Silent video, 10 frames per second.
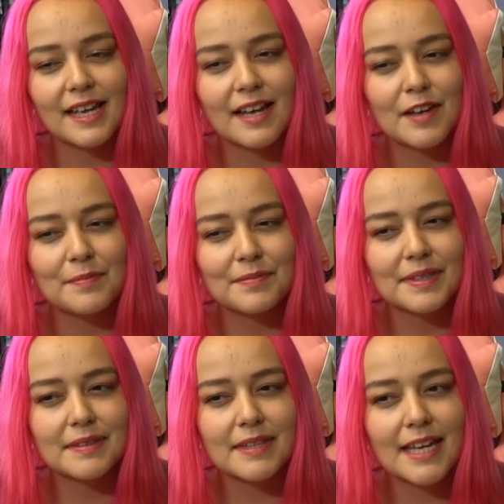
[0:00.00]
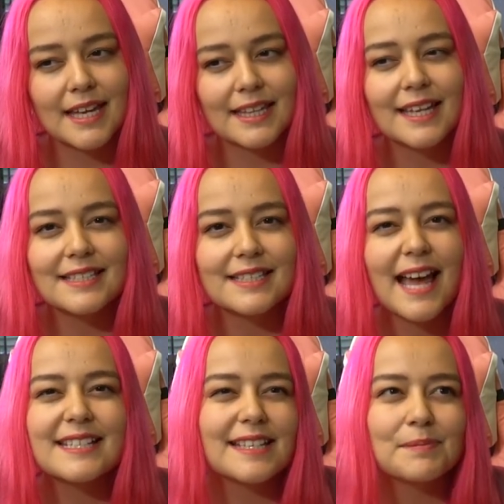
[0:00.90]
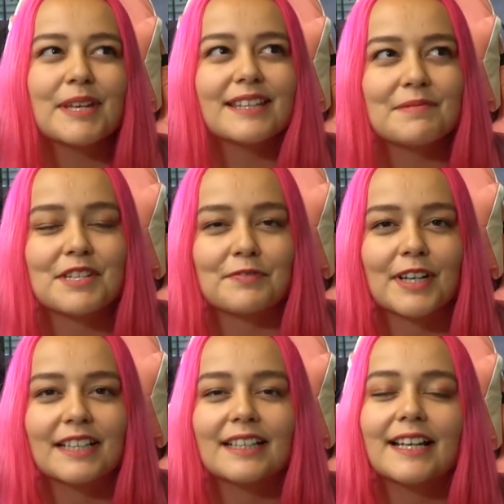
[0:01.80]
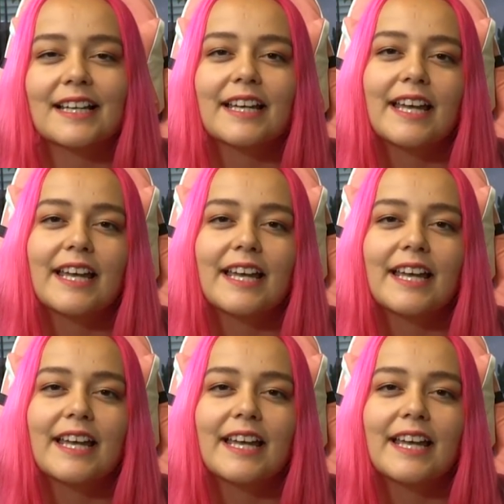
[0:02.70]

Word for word: Um, that, that, that does make them different. Like